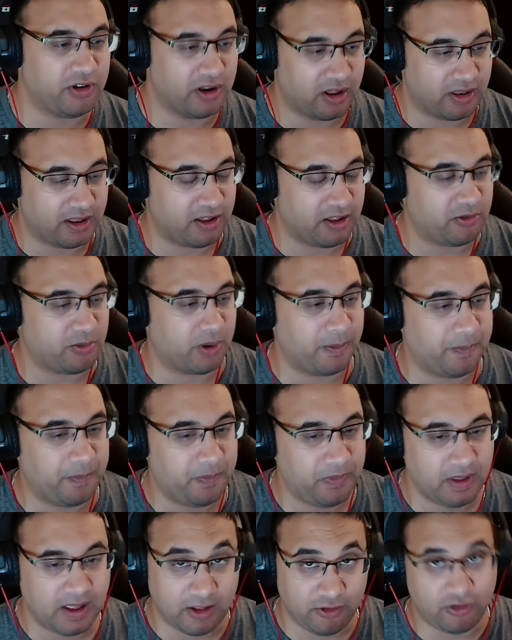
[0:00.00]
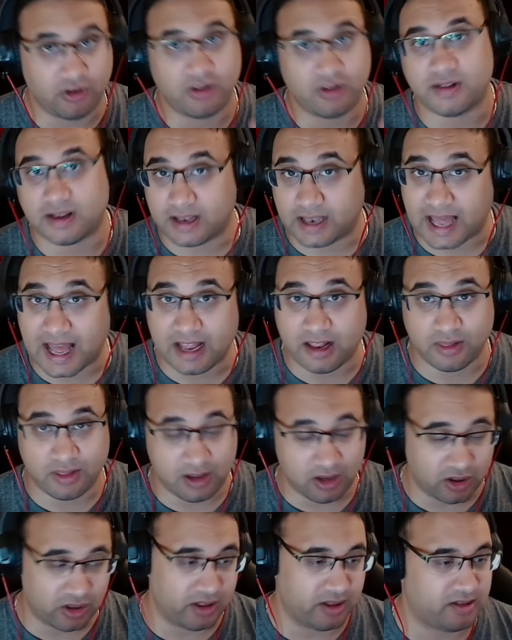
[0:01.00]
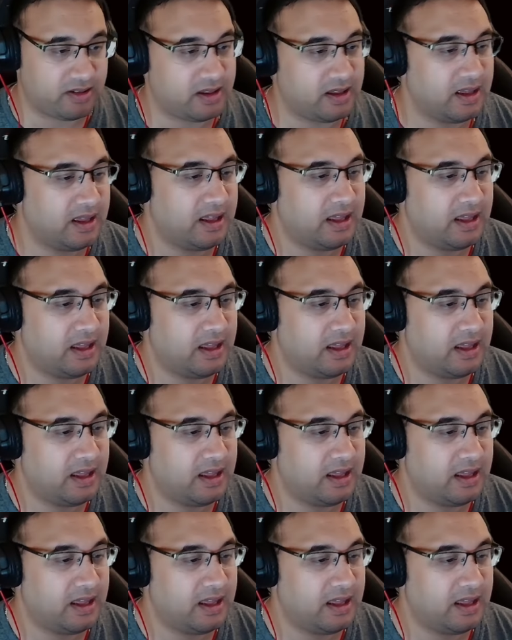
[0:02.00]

on this one, just like the others.